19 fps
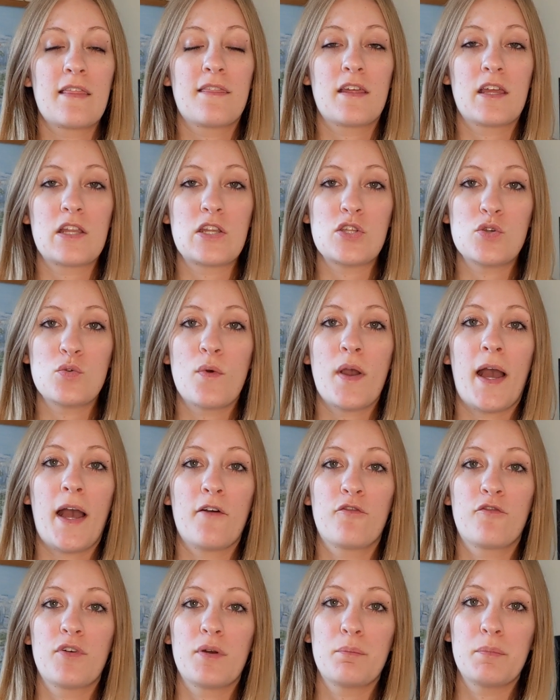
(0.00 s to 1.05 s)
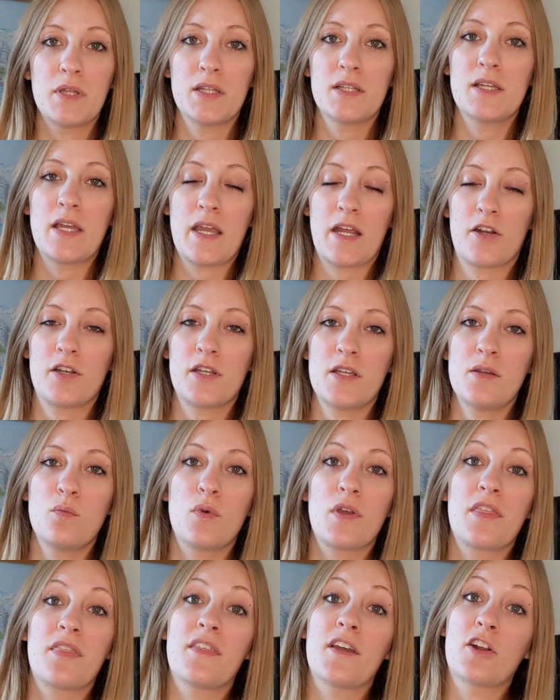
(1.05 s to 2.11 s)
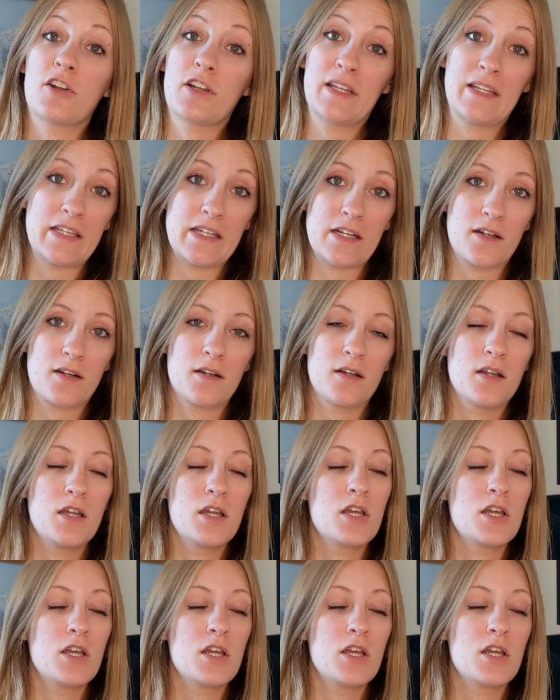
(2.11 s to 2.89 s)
that you have familiarity with their gear.